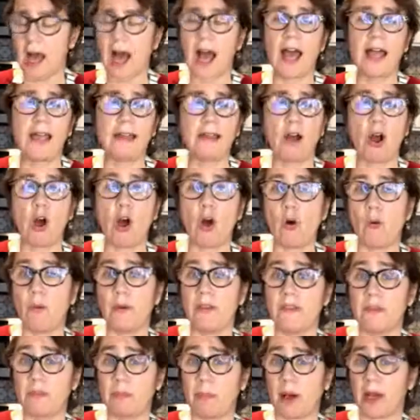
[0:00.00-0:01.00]
I
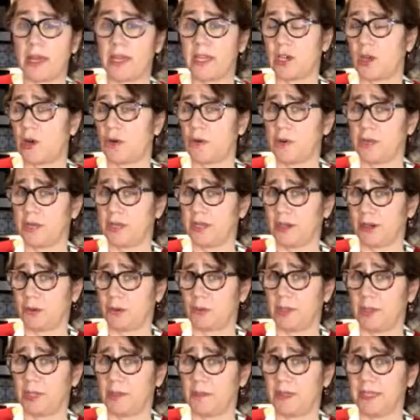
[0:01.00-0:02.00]
always buy coconut
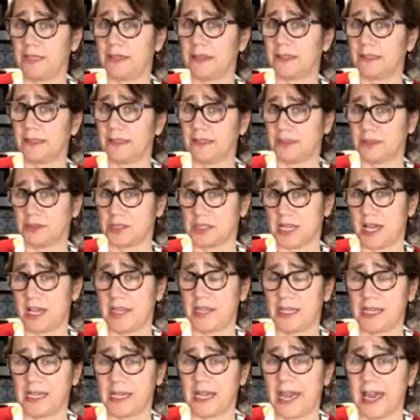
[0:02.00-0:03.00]
cream in the little
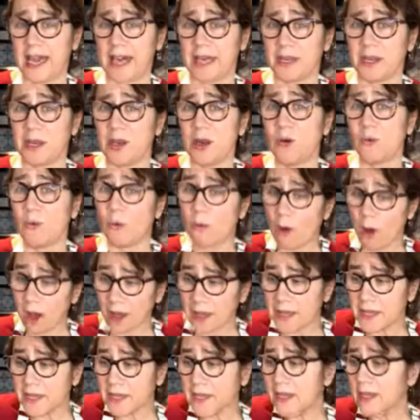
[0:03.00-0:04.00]
tiny can.
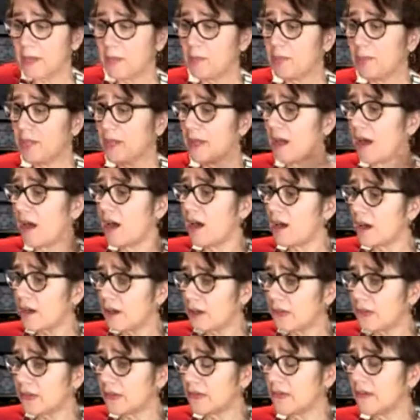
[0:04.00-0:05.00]
Why?
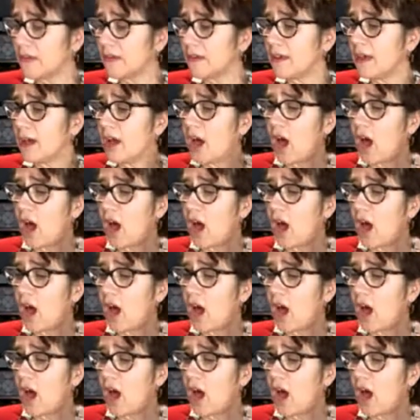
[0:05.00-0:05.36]
Because